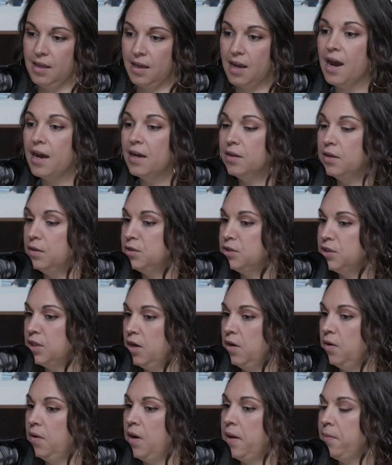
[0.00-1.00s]
Kylo
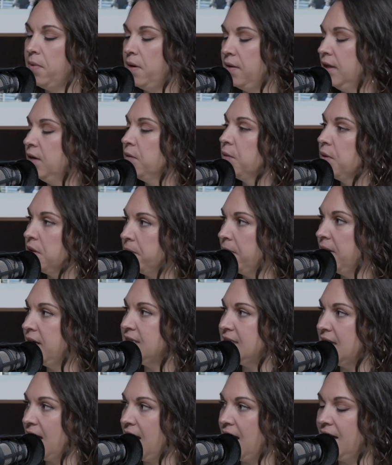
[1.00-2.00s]
show, I'm on there with my
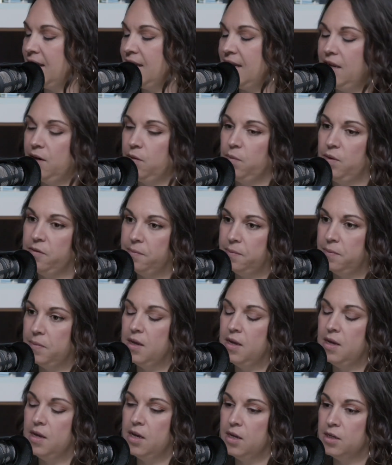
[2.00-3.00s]
dad, mm-hmm. and we
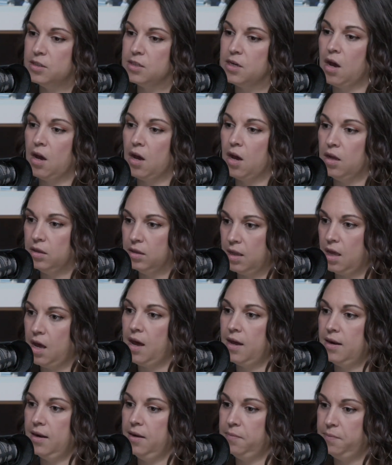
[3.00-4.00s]
talk a
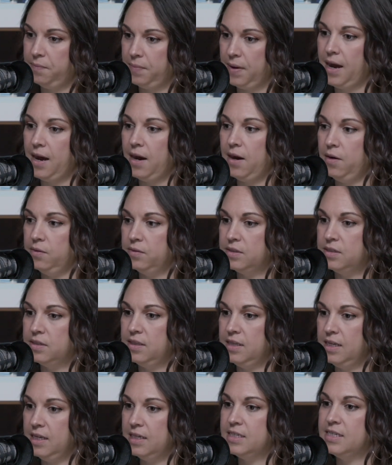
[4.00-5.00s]
lot about
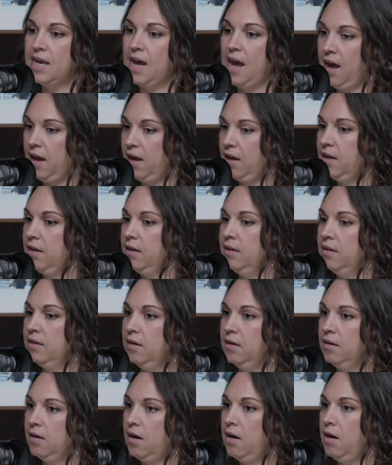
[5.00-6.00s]
the attack
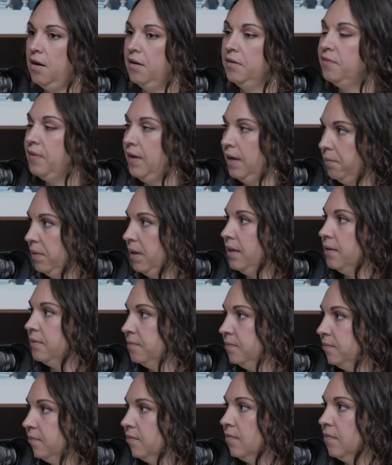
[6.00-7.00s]
on family
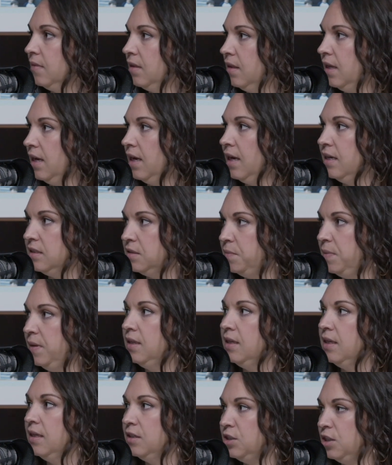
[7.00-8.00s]
mm-hmm. that has
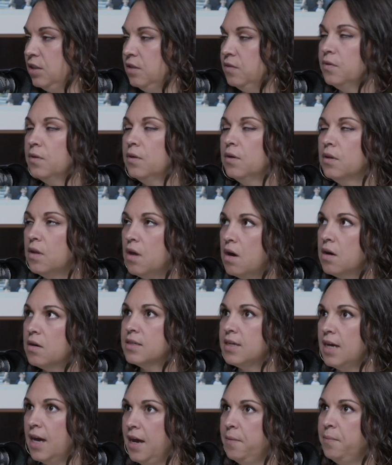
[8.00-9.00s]
been the agenda for a long
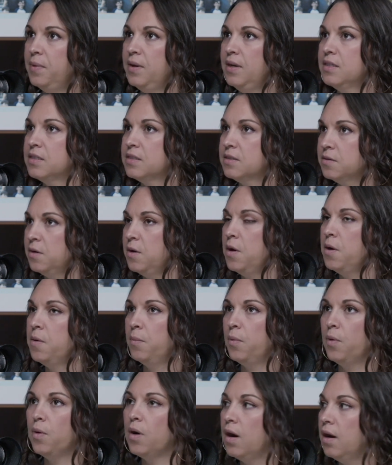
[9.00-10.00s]
time, but it's
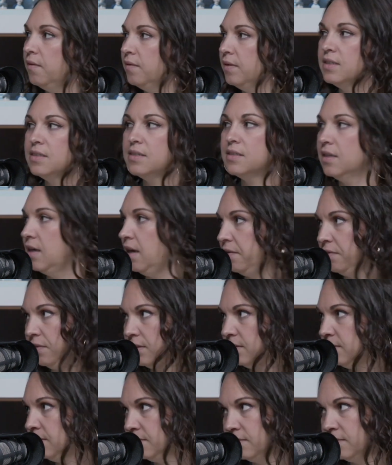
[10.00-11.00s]
more obvious than
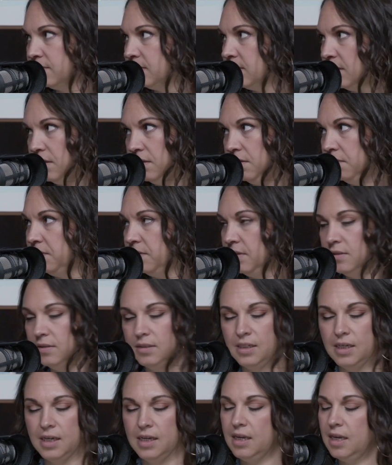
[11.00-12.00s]
ever. Yeah, it feels
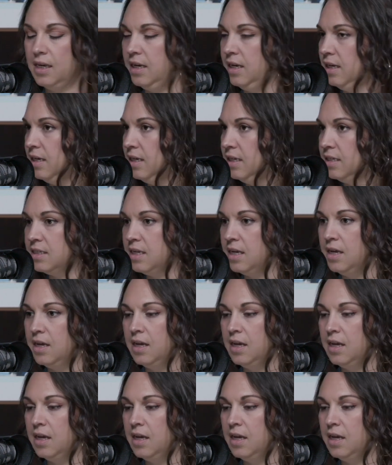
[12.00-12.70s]
like, and it is